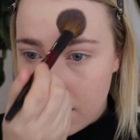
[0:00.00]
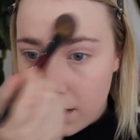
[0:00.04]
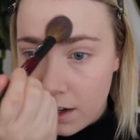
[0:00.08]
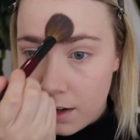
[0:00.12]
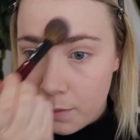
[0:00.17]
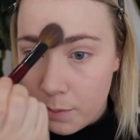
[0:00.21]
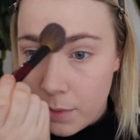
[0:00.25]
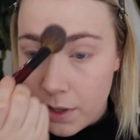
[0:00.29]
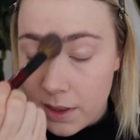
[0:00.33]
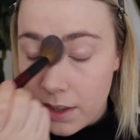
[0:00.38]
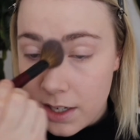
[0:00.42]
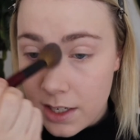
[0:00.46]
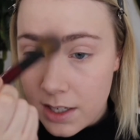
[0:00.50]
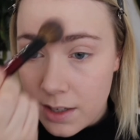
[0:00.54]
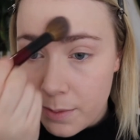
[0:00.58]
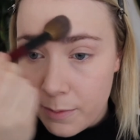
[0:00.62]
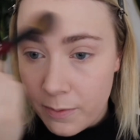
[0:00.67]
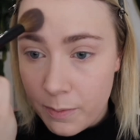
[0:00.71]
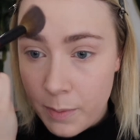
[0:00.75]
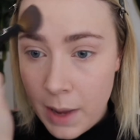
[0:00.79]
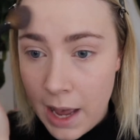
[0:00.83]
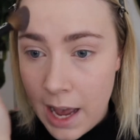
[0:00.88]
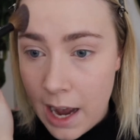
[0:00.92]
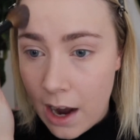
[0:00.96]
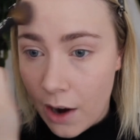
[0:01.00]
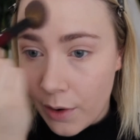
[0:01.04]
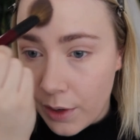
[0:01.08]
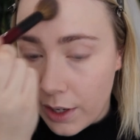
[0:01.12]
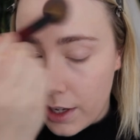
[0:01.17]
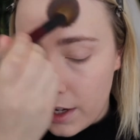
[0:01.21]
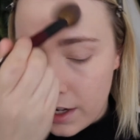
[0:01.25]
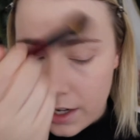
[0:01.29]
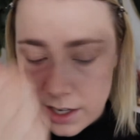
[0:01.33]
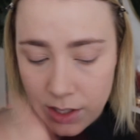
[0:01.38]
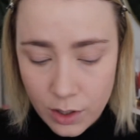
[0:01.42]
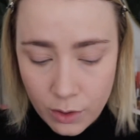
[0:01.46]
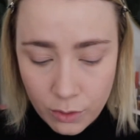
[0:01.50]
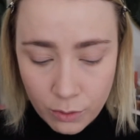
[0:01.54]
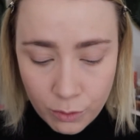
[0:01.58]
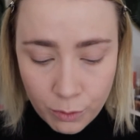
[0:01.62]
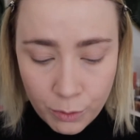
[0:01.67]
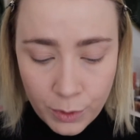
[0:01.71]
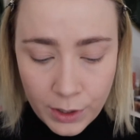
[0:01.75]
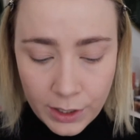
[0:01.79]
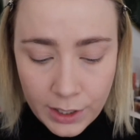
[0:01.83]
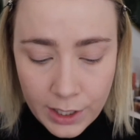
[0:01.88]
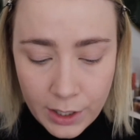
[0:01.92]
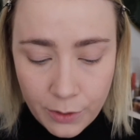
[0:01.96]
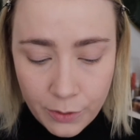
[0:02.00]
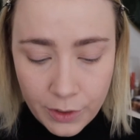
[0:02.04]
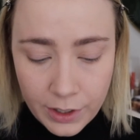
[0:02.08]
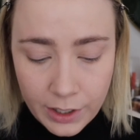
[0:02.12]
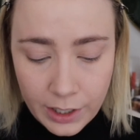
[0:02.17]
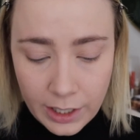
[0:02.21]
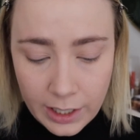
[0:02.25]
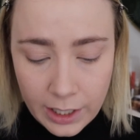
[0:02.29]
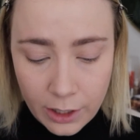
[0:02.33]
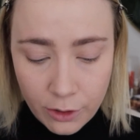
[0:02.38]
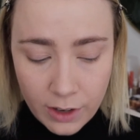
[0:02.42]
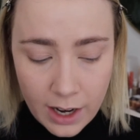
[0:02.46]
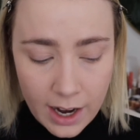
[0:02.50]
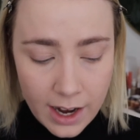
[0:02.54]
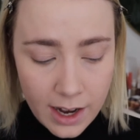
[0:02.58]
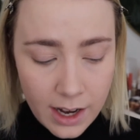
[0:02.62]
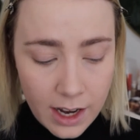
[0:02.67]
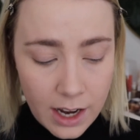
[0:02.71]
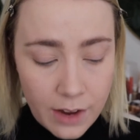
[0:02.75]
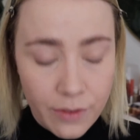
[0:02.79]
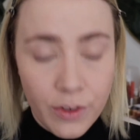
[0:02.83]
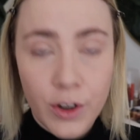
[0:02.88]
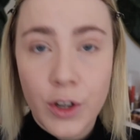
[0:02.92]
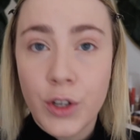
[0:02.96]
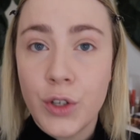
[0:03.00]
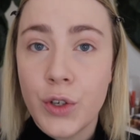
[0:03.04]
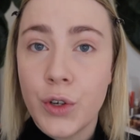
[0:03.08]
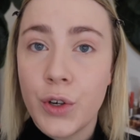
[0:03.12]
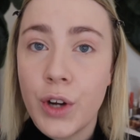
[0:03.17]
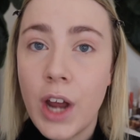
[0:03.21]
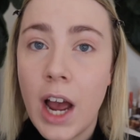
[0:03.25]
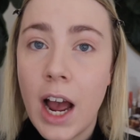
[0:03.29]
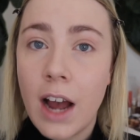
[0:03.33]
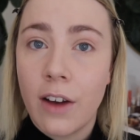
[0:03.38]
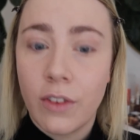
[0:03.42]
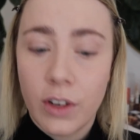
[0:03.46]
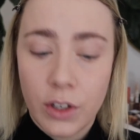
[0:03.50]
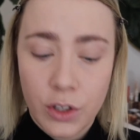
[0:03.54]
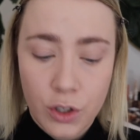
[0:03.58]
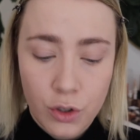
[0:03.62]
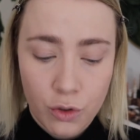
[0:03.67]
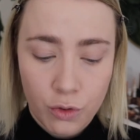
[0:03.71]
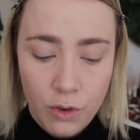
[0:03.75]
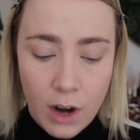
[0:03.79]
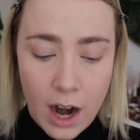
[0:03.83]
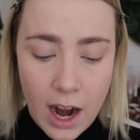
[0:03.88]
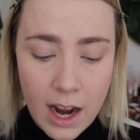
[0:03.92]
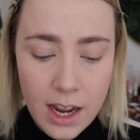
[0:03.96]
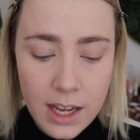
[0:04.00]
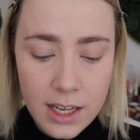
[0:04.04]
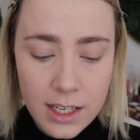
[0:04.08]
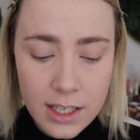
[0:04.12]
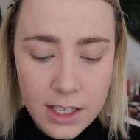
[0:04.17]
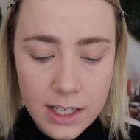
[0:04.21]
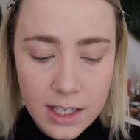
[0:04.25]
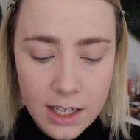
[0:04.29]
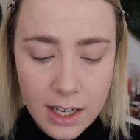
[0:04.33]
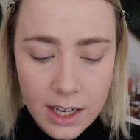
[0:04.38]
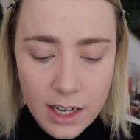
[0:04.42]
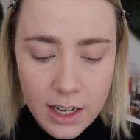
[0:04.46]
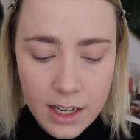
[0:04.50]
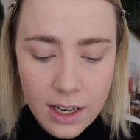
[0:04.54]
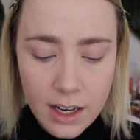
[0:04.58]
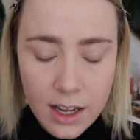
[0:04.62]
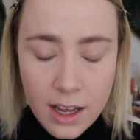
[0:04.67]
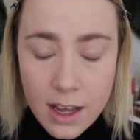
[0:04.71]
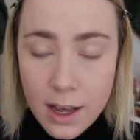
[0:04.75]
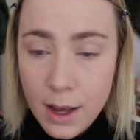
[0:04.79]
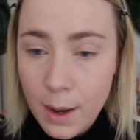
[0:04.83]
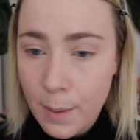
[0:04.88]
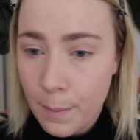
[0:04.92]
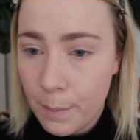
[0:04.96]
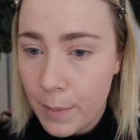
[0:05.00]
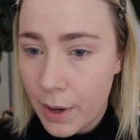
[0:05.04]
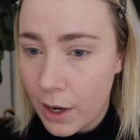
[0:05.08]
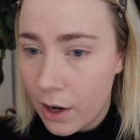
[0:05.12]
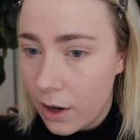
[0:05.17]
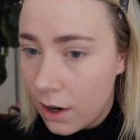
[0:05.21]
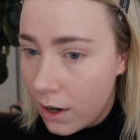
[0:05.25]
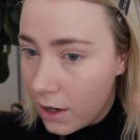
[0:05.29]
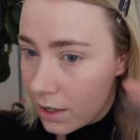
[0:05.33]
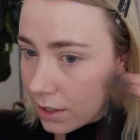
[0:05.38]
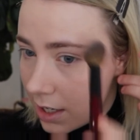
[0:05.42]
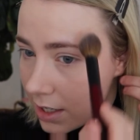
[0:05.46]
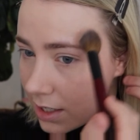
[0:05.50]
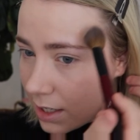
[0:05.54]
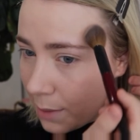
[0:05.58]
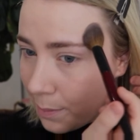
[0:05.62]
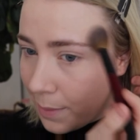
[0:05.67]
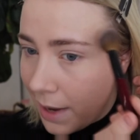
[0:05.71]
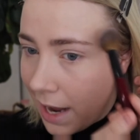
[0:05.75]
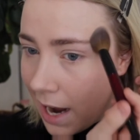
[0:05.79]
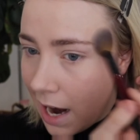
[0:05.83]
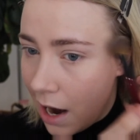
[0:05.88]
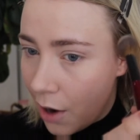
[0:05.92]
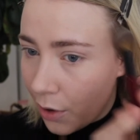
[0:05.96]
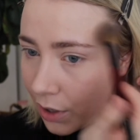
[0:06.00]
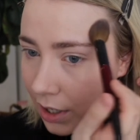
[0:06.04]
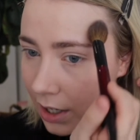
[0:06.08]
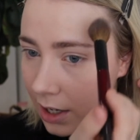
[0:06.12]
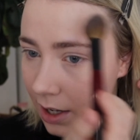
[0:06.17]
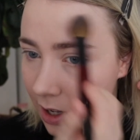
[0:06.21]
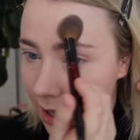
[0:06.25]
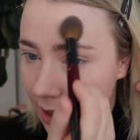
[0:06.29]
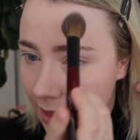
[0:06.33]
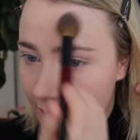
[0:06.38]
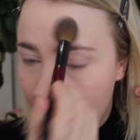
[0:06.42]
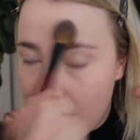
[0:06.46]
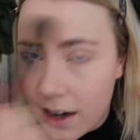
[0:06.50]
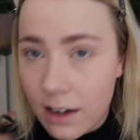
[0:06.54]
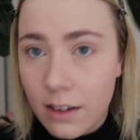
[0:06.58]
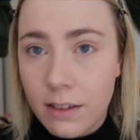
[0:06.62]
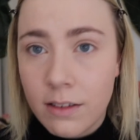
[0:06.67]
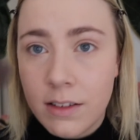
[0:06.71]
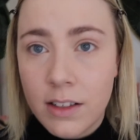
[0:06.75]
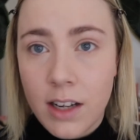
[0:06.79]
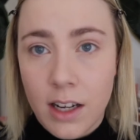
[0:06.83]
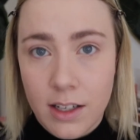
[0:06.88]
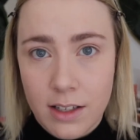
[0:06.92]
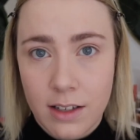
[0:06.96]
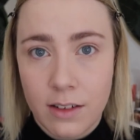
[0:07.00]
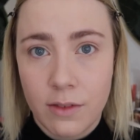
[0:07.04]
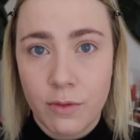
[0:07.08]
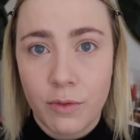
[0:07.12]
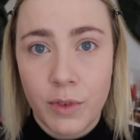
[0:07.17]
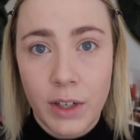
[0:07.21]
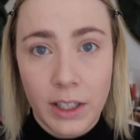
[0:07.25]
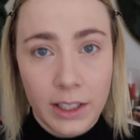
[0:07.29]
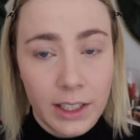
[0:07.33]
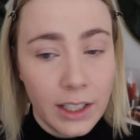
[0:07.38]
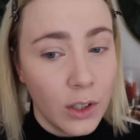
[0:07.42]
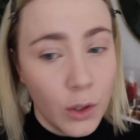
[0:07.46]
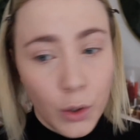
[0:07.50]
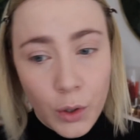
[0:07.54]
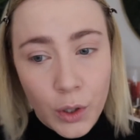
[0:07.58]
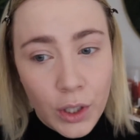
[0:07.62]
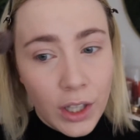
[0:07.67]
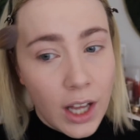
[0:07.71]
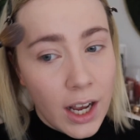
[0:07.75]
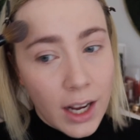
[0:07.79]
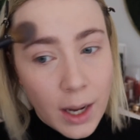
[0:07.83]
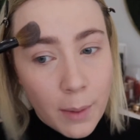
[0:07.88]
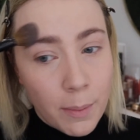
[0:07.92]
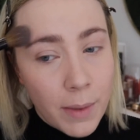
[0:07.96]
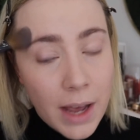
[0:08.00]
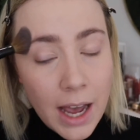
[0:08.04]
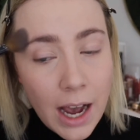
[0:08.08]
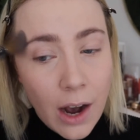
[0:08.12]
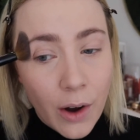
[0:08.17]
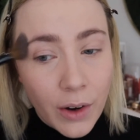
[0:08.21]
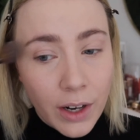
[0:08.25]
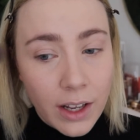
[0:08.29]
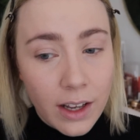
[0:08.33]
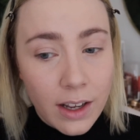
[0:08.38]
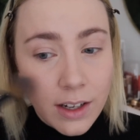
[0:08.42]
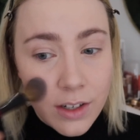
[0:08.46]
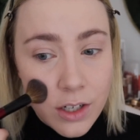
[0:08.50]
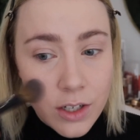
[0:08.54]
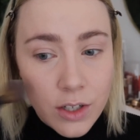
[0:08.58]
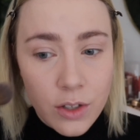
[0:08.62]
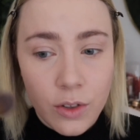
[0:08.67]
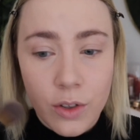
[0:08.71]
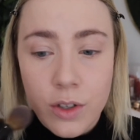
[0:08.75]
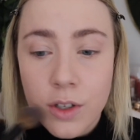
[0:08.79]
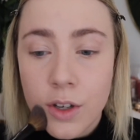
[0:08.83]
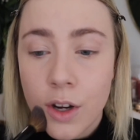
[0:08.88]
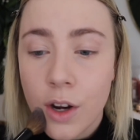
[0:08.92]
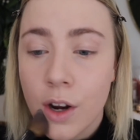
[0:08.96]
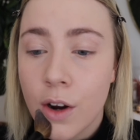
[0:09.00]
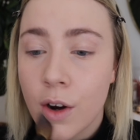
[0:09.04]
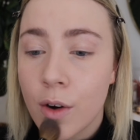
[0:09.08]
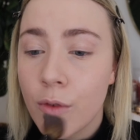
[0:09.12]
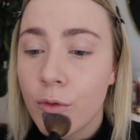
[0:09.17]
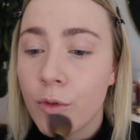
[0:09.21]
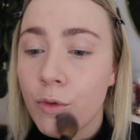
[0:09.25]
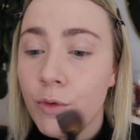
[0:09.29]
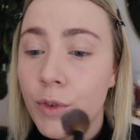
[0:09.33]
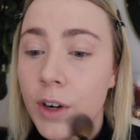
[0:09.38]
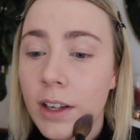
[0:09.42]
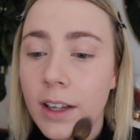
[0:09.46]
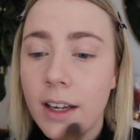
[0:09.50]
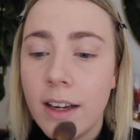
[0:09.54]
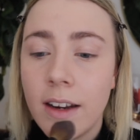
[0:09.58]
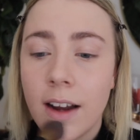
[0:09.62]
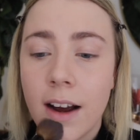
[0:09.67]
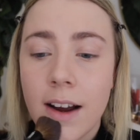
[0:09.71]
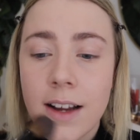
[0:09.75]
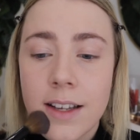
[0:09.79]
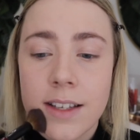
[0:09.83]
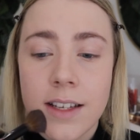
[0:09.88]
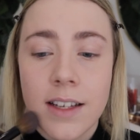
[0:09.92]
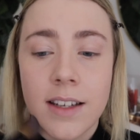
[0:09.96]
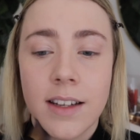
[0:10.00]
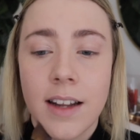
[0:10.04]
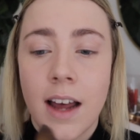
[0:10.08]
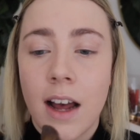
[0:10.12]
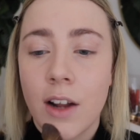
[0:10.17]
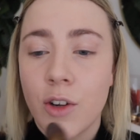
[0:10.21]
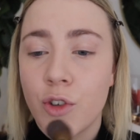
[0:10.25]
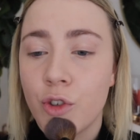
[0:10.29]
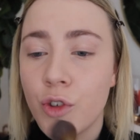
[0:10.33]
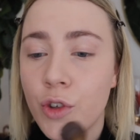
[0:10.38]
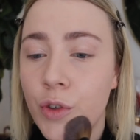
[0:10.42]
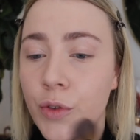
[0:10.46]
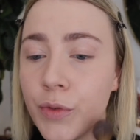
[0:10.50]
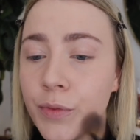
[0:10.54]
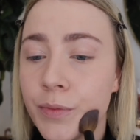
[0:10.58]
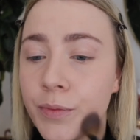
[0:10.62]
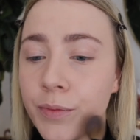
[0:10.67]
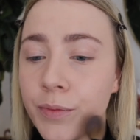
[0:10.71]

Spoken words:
But this powder is really, really great if you do have drier skin, because it's a powder that doesn't really look like a powder. It just looks really nice and natural.